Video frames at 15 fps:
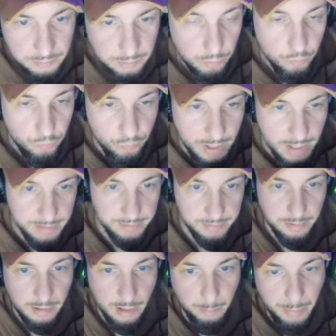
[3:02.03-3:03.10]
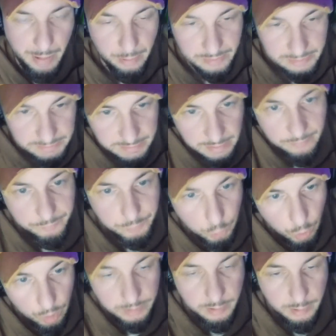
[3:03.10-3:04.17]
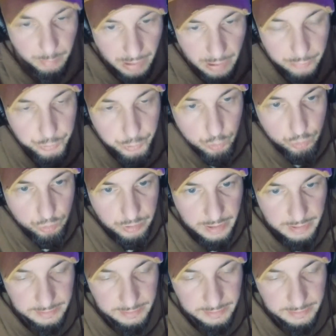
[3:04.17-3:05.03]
rant about, instead of talking about Ukraine,